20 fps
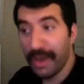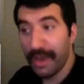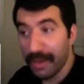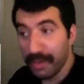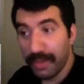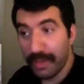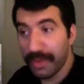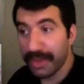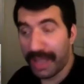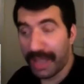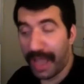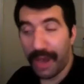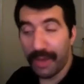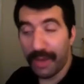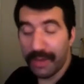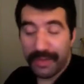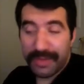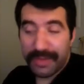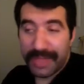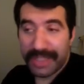
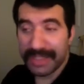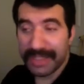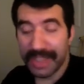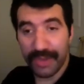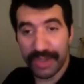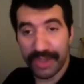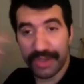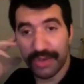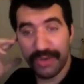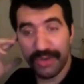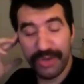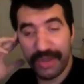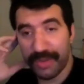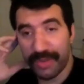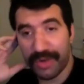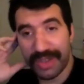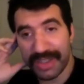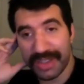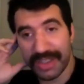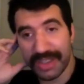Now that's not really true
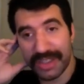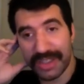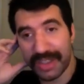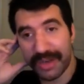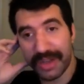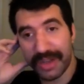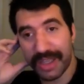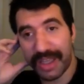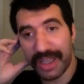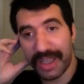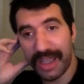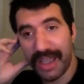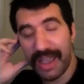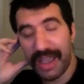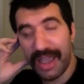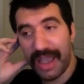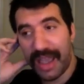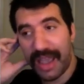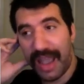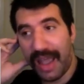anymore mm-hmm. necessarily. Yeah.
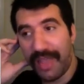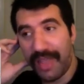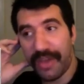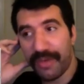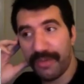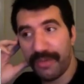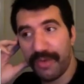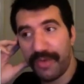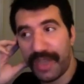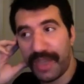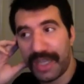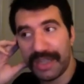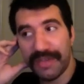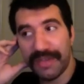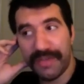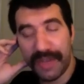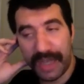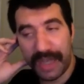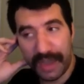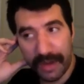And they're moving into
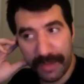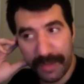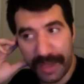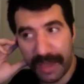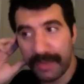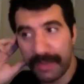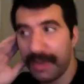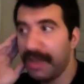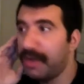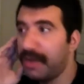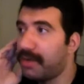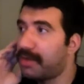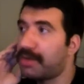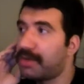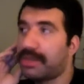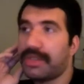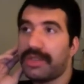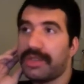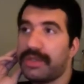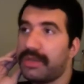video maybe
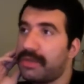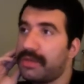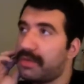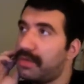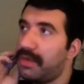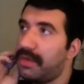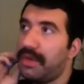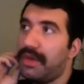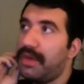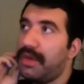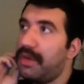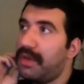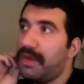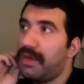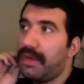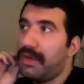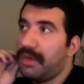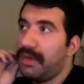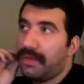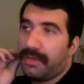or to
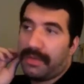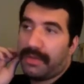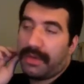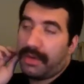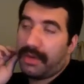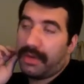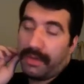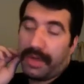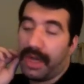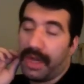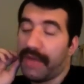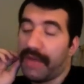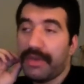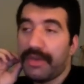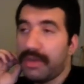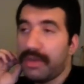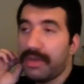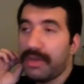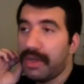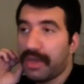
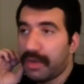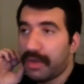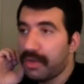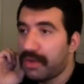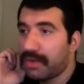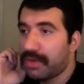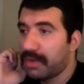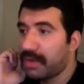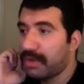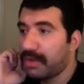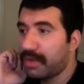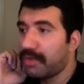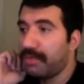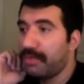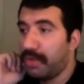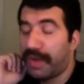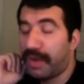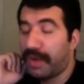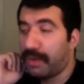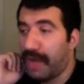whatever, you know, they're, they're, they're
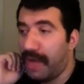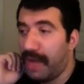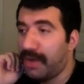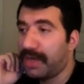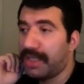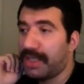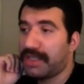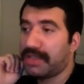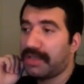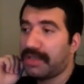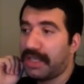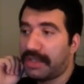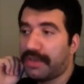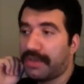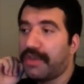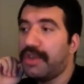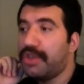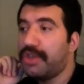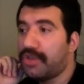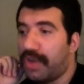moving around and it's, it's
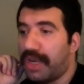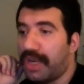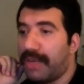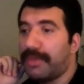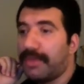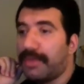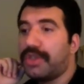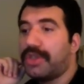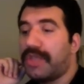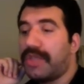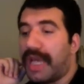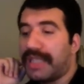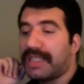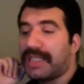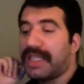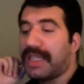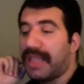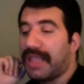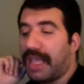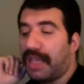frustrating, but that's
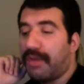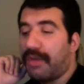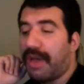the thing.